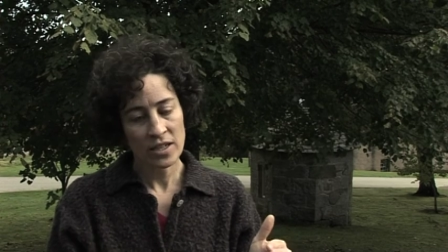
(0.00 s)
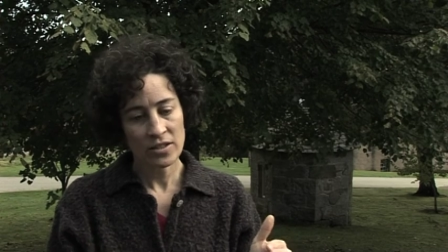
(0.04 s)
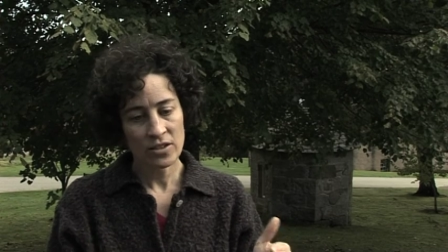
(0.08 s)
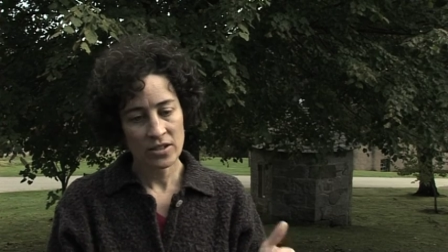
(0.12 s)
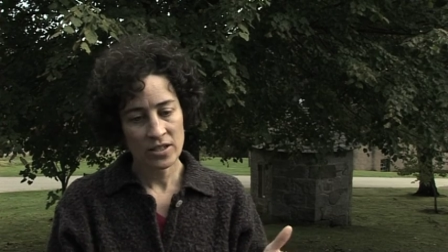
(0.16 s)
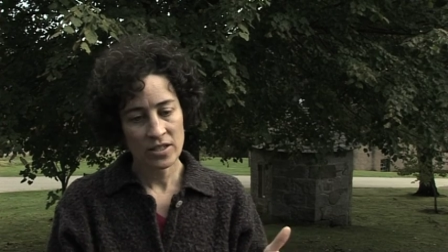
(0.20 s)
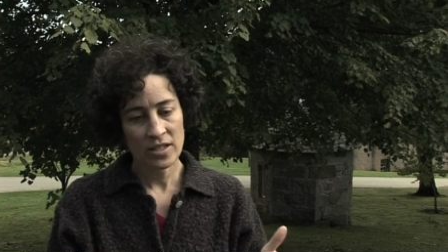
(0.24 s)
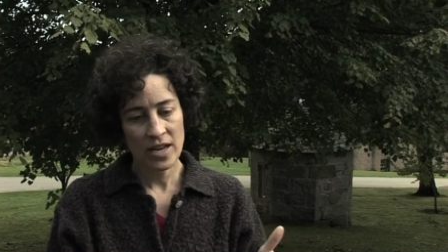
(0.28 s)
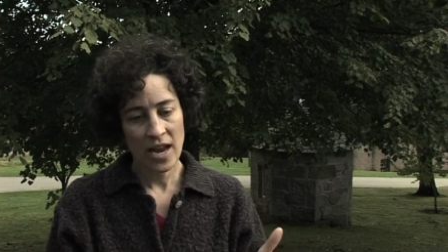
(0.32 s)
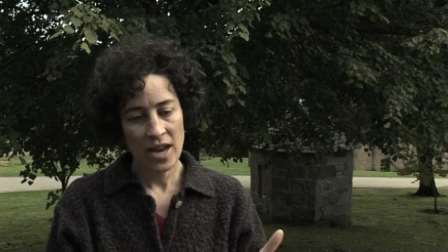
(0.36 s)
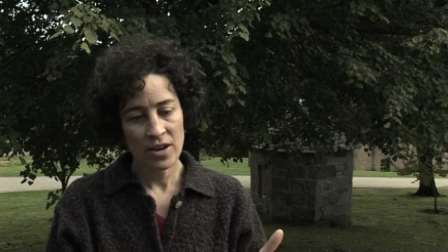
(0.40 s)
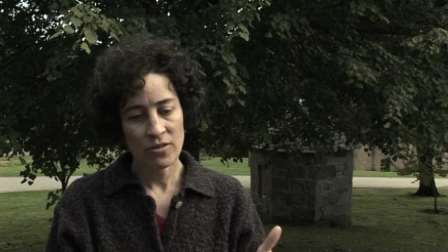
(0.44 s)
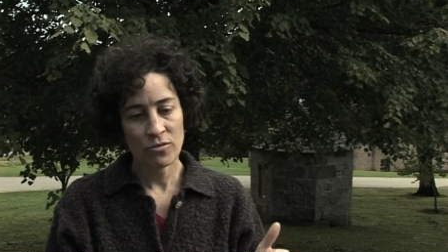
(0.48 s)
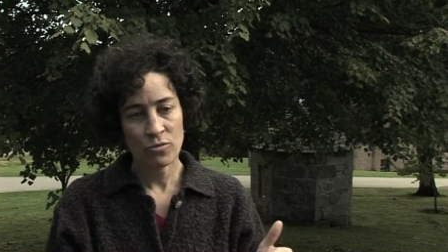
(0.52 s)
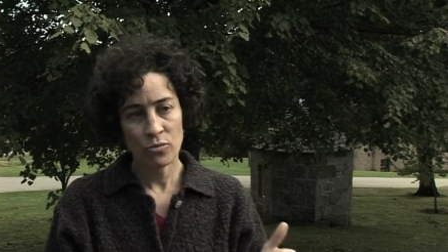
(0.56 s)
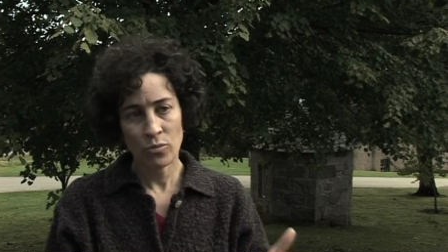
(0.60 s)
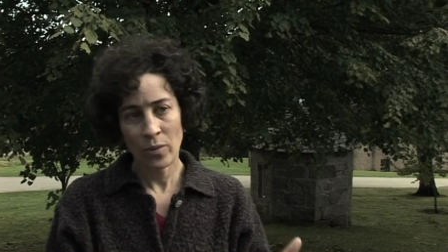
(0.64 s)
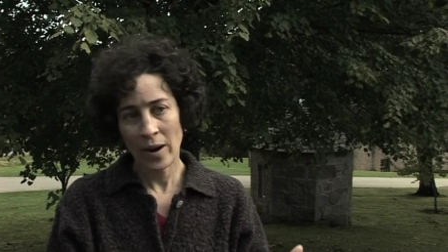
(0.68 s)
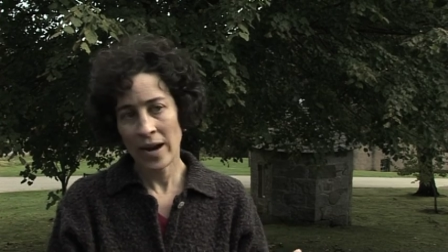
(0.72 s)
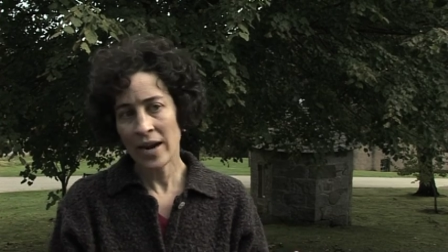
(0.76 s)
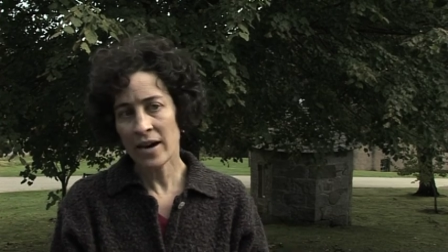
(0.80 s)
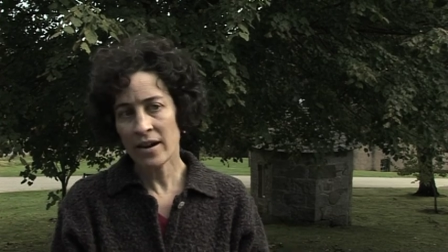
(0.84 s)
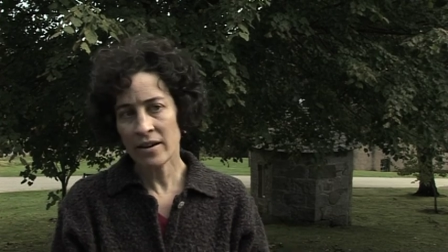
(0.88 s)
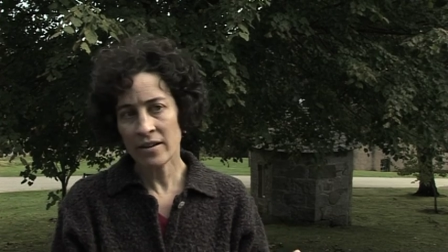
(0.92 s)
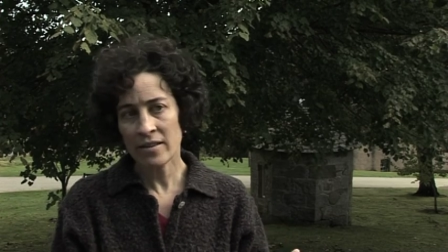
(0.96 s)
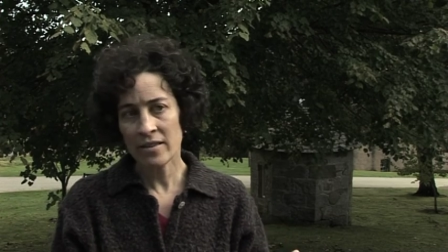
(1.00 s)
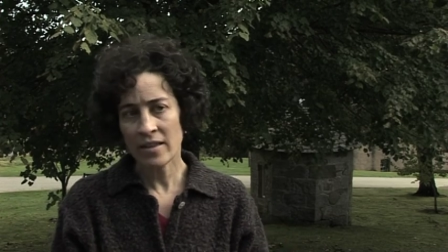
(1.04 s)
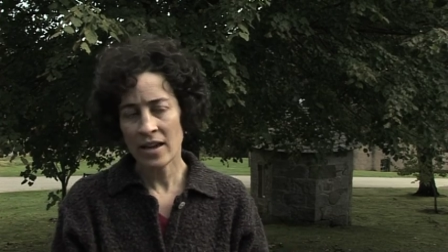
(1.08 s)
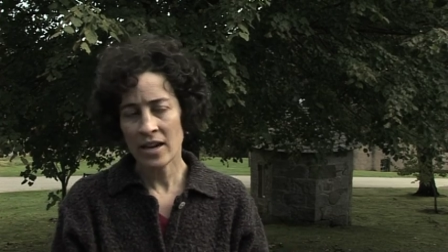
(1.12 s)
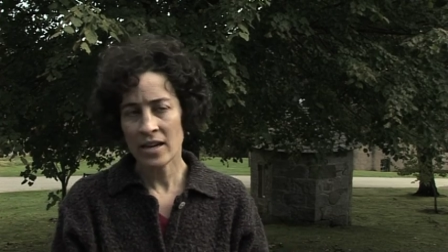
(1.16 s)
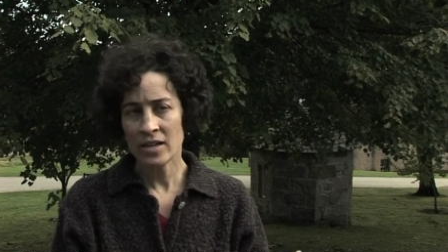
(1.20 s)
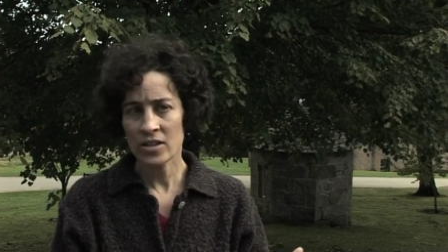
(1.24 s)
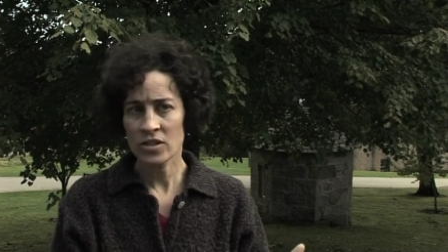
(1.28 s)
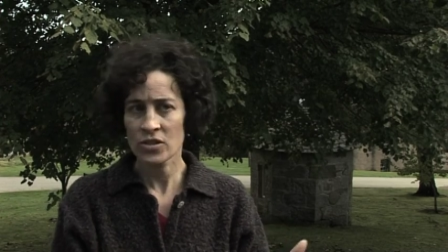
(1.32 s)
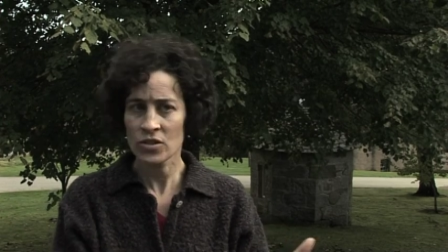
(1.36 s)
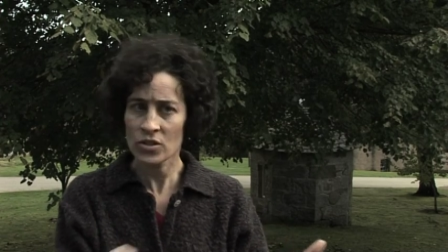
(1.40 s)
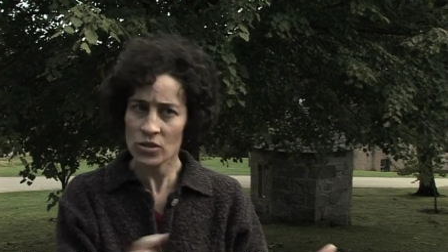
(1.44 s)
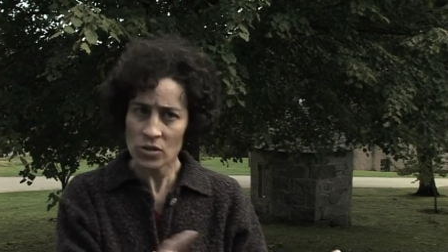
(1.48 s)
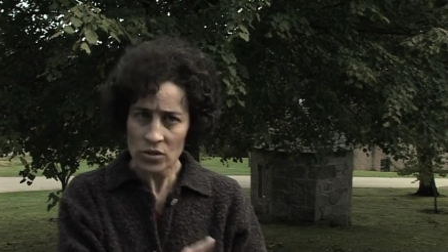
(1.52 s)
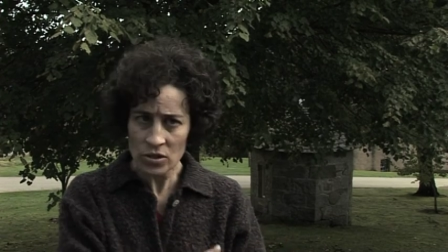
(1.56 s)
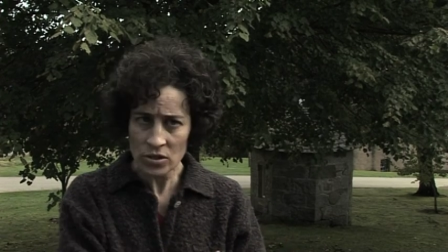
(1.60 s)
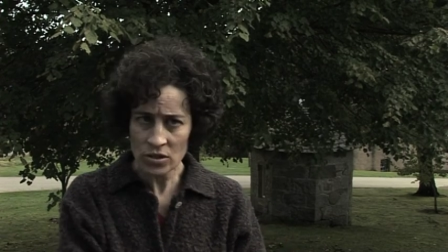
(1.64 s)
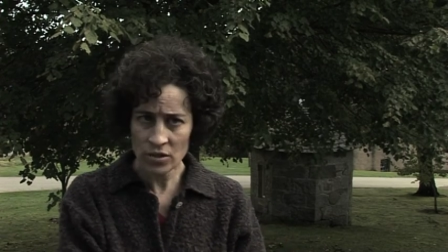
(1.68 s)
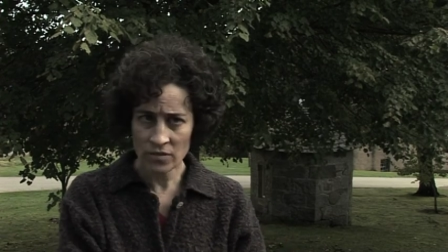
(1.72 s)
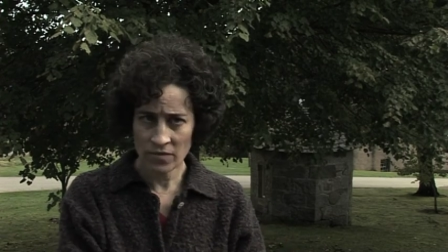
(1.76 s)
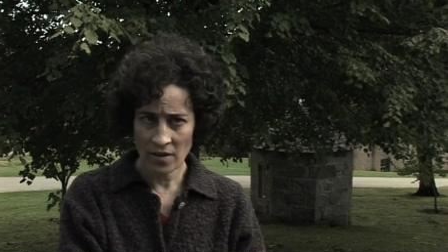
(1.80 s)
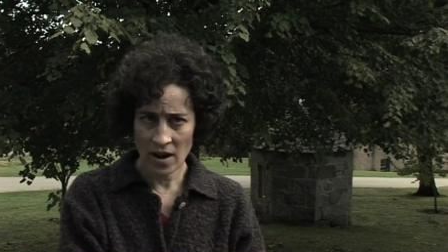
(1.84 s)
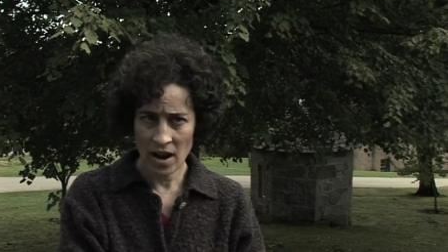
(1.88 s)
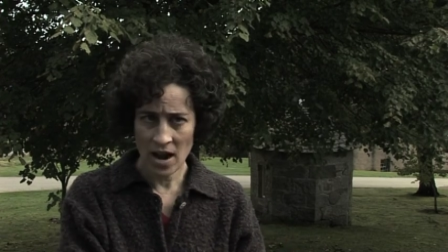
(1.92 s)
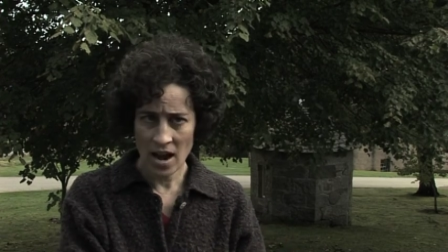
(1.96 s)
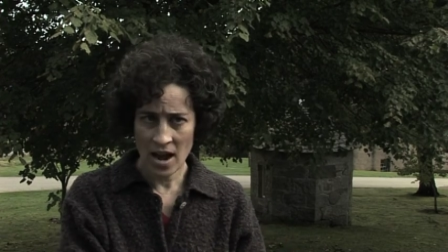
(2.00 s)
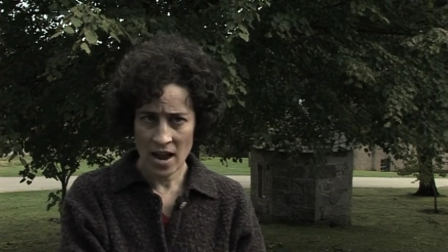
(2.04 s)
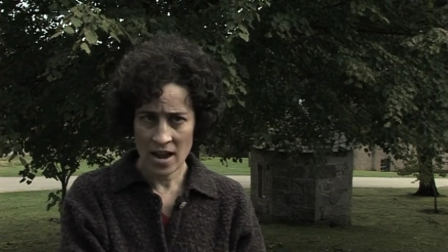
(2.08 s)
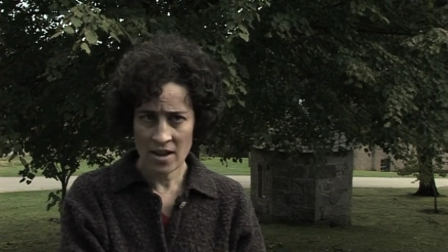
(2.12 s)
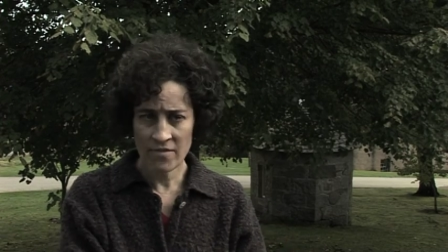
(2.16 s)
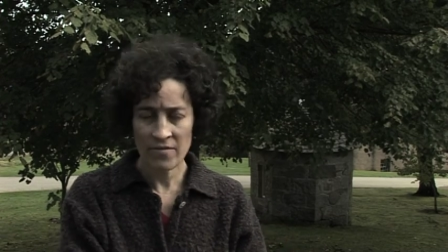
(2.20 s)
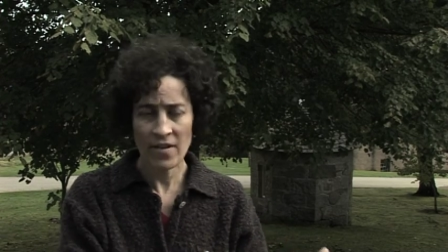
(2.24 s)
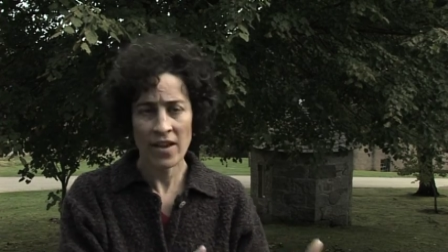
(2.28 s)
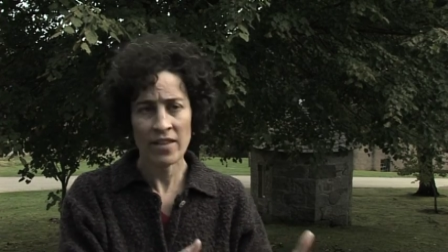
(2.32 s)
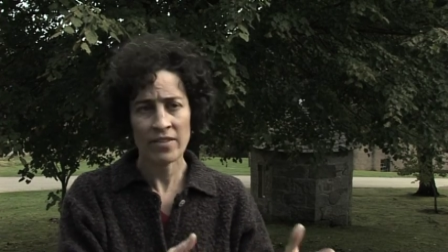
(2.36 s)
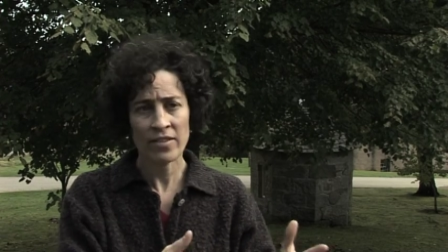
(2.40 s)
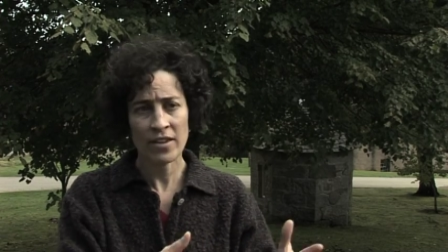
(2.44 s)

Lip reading: understand where things do survive, and